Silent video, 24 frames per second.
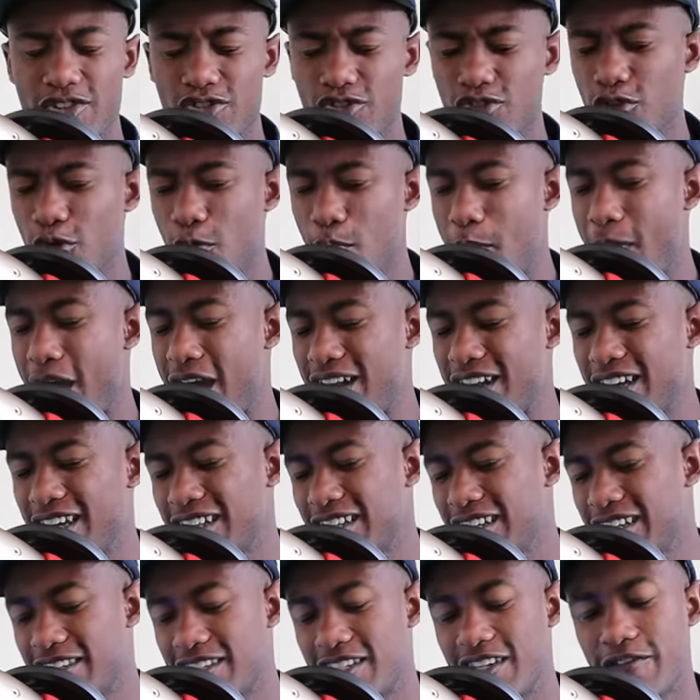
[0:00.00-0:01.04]
it's
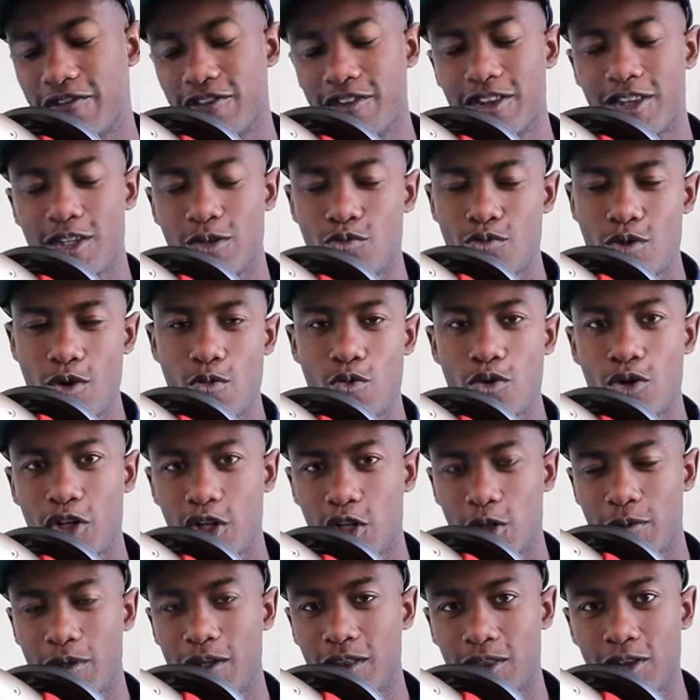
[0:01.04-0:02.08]
dramatically different than what we're
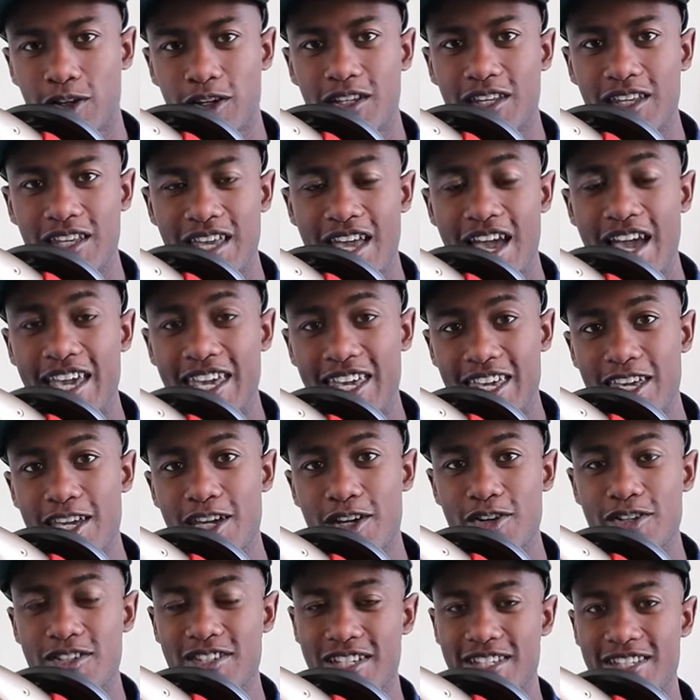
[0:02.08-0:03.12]
gonna be looking at
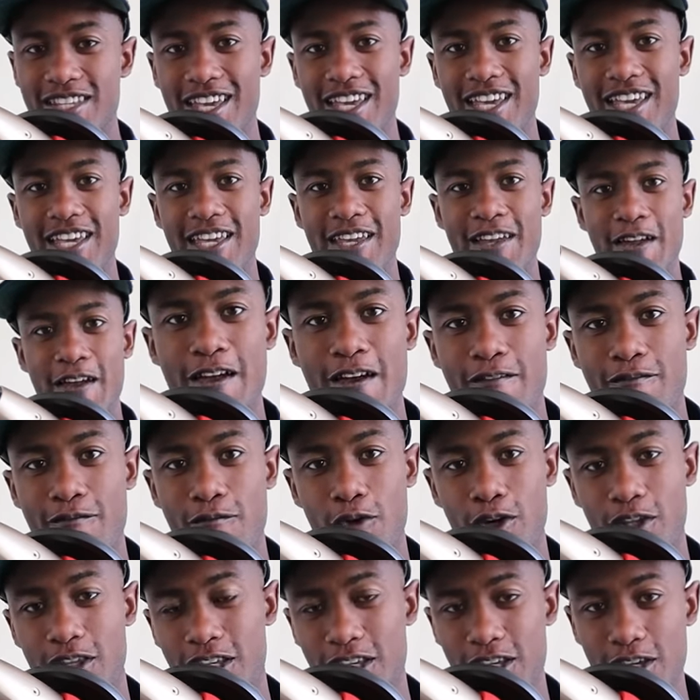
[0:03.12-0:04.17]
here today
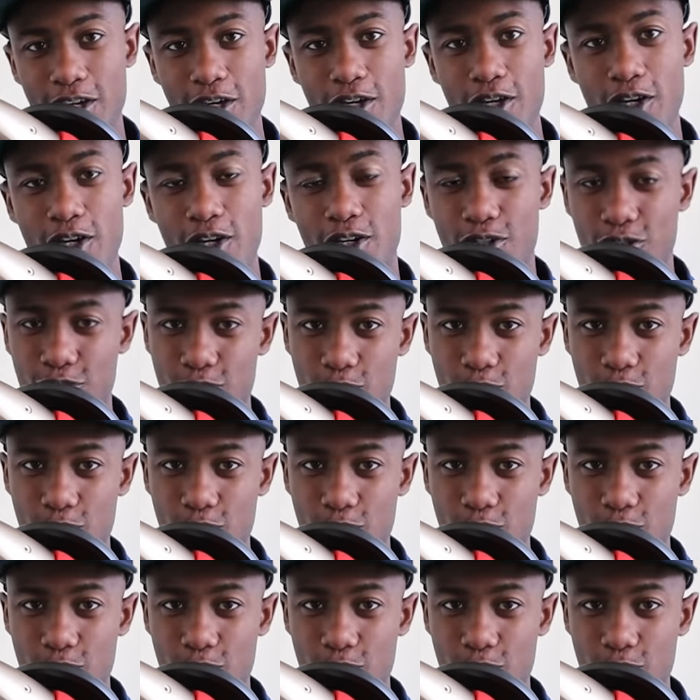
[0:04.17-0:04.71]
for the year